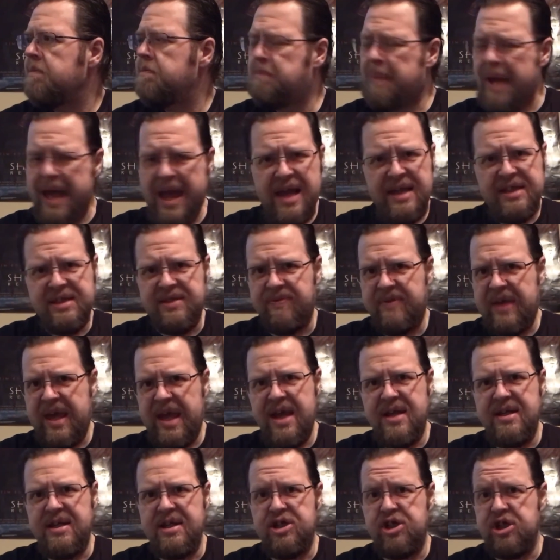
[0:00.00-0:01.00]
Bags of
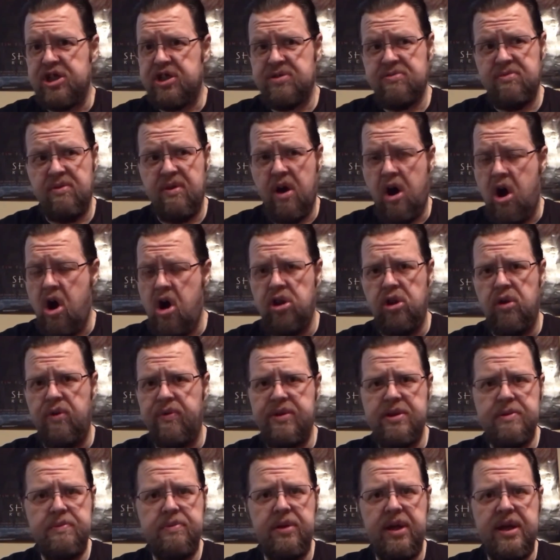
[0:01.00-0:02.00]
candy just all
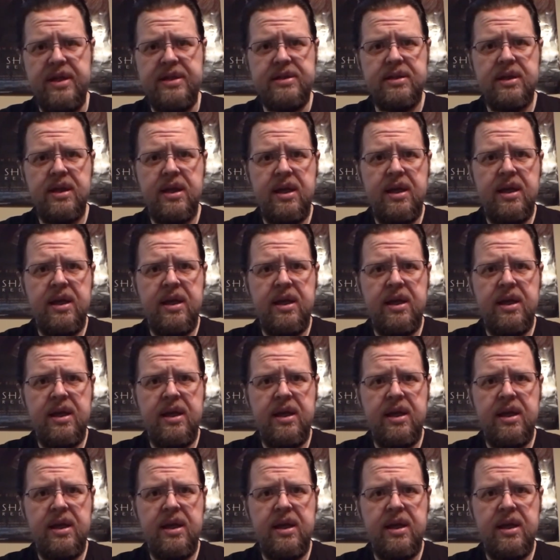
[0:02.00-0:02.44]
over the place.